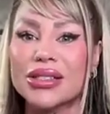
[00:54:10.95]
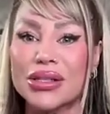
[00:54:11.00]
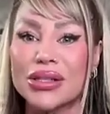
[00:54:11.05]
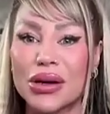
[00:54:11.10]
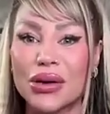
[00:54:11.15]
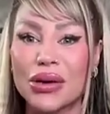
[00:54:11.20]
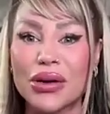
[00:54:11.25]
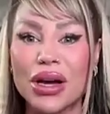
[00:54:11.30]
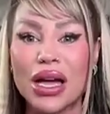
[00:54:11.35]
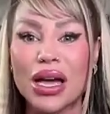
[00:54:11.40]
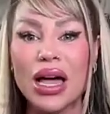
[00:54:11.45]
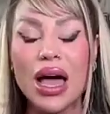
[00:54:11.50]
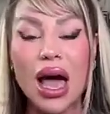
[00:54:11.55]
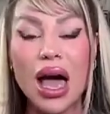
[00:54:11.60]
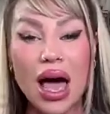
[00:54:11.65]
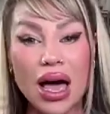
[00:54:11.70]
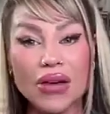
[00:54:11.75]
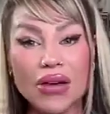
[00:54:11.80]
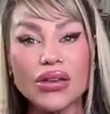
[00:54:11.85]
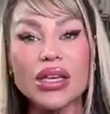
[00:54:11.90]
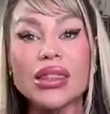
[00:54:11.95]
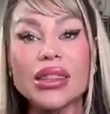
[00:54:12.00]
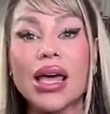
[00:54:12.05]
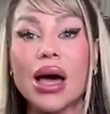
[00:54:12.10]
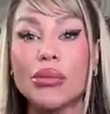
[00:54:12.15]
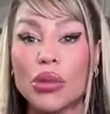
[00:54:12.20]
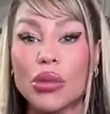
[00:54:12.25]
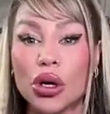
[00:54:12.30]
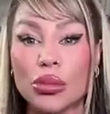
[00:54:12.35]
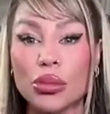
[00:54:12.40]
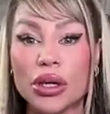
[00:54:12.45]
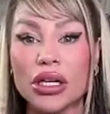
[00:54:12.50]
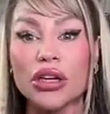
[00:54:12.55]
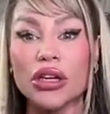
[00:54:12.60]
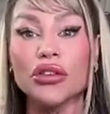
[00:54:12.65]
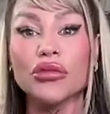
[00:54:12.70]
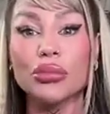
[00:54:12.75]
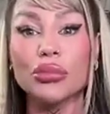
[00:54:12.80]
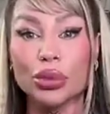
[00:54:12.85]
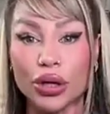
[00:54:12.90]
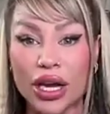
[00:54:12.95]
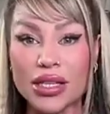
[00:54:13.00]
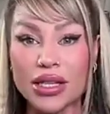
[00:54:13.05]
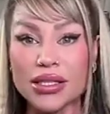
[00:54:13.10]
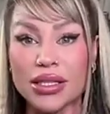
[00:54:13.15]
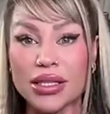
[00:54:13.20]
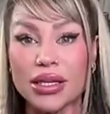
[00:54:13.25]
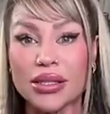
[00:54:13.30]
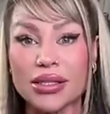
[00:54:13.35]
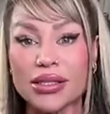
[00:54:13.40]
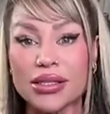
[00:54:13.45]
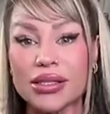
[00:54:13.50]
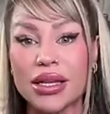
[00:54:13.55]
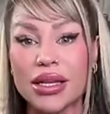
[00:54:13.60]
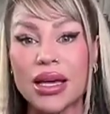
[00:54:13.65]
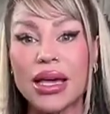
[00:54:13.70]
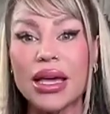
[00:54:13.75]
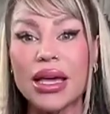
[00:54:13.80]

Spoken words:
So having that moment of presence